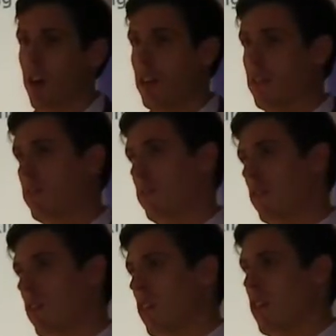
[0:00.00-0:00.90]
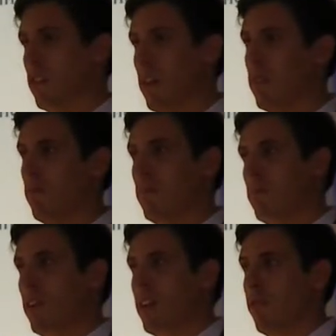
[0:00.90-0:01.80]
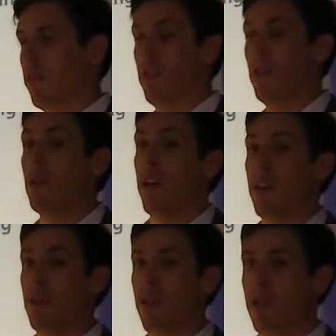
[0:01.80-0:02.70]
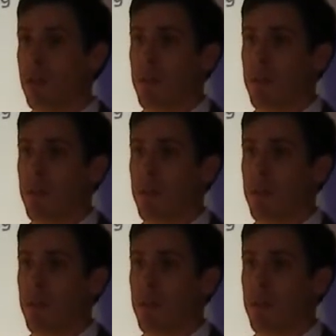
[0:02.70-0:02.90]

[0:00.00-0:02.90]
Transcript: So it's for you not a good user experience,